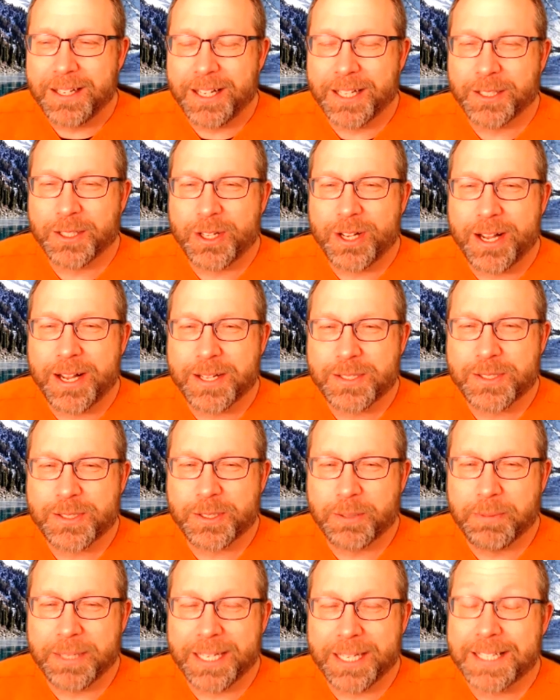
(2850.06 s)

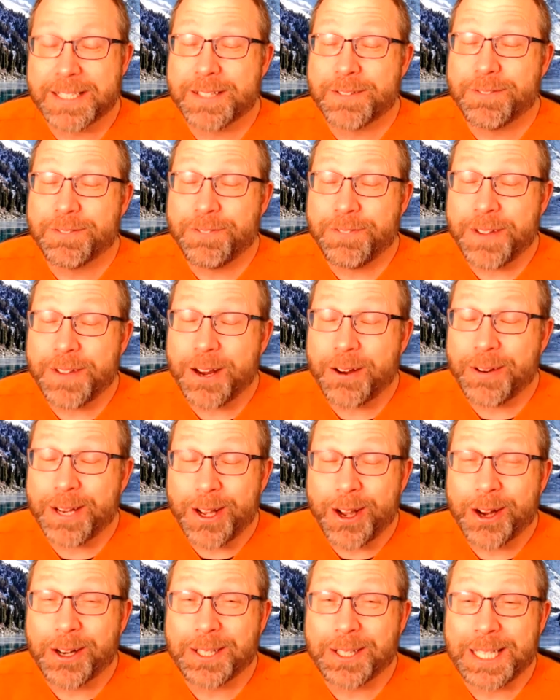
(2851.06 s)
console. But it's a very
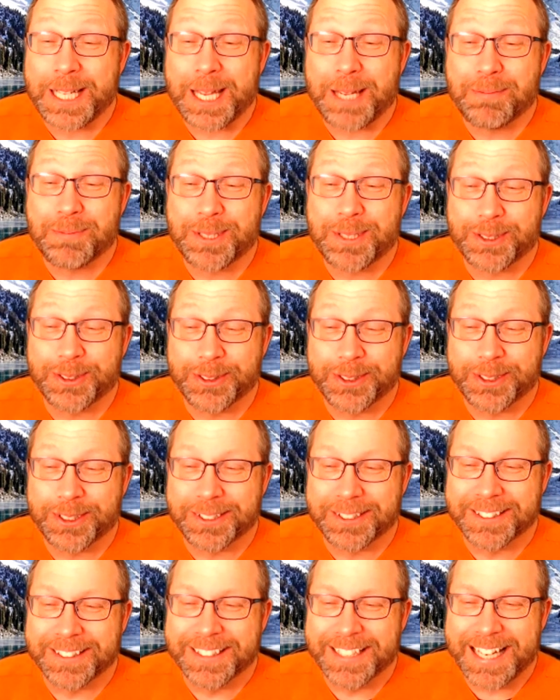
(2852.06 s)
hard game to
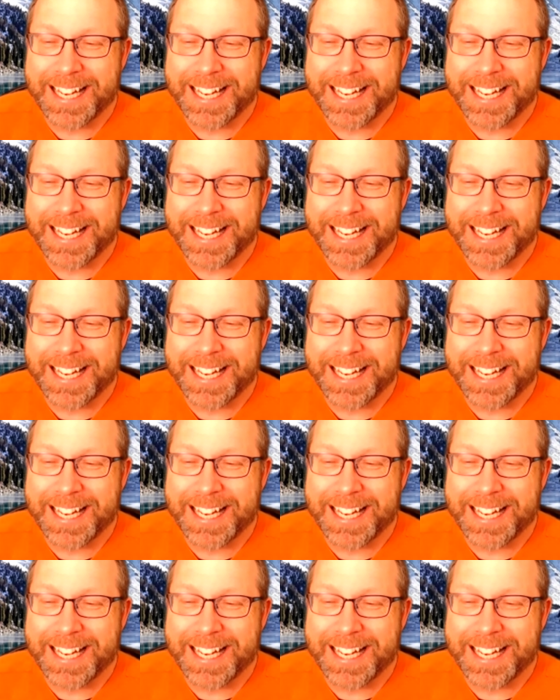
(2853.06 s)
learn,